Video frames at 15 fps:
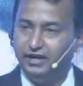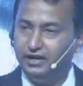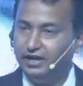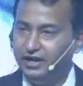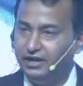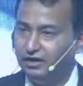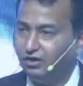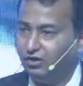
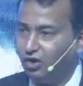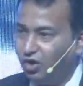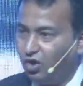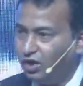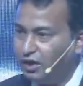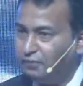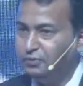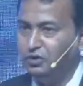for uh,
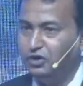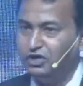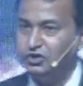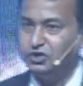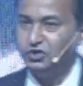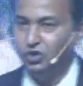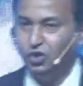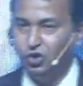
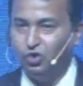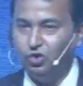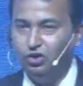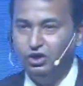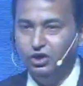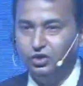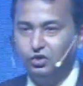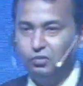all of you,
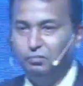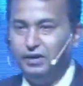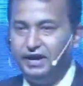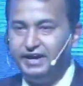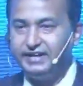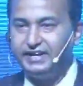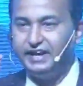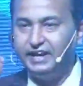as you
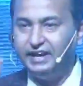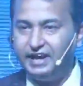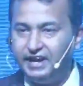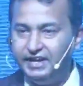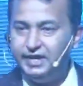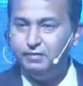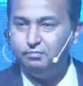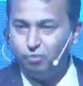know, to
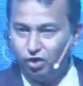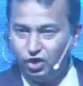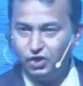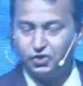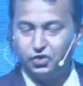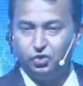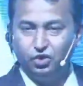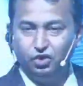make
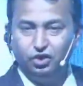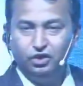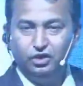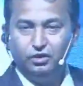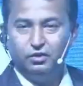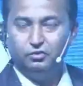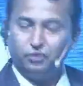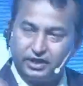any
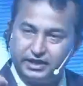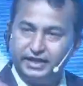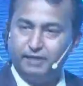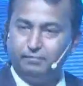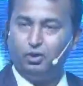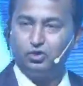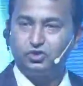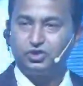molecule,
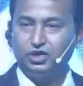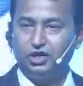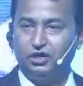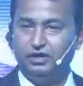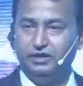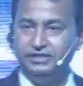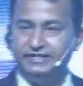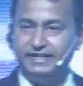
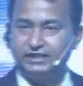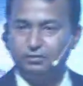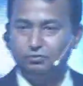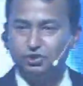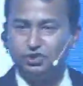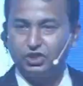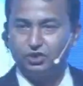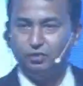forget about
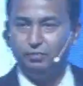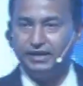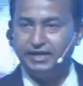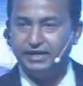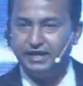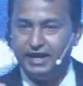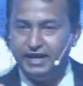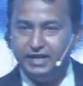uh,
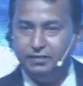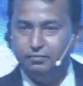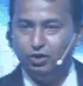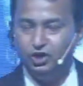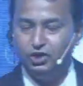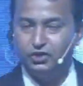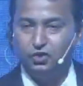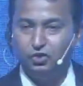injectable actually,
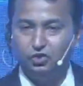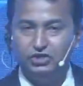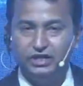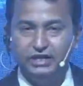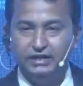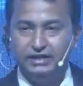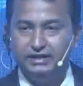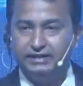making any
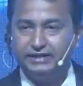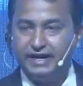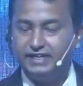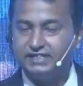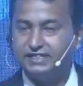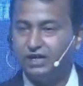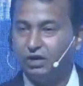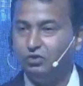
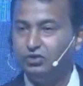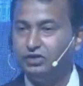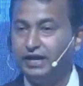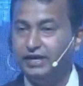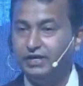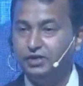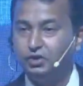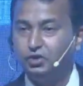molecules, it
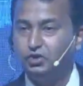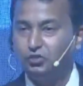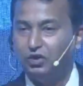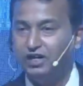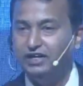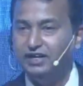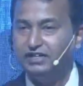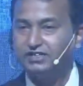takes around
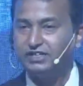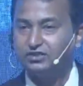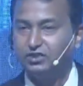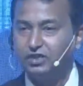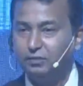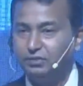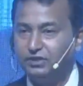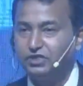10 to
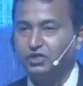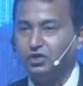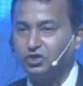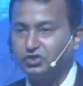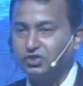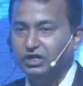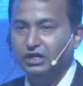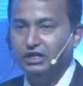12 years
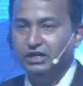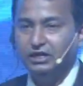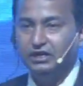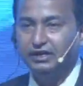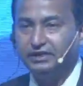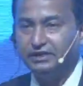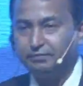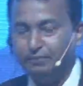actually of
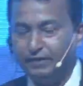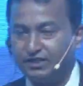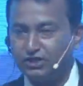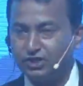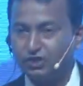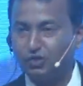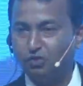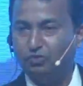research.
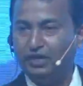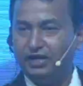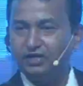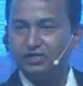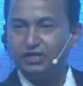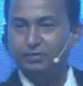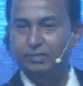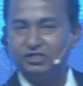It
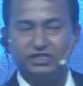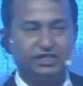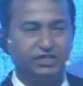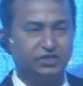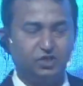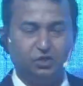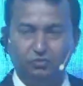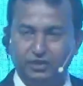passes through
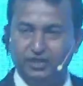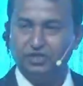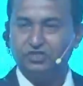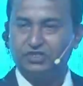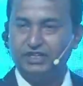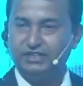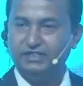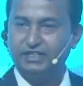various
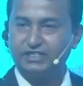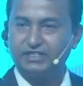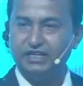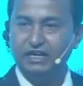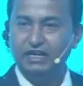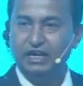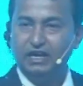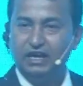investigations,
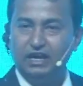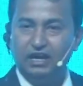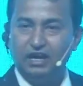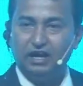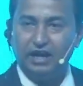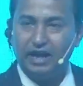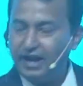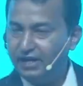various stages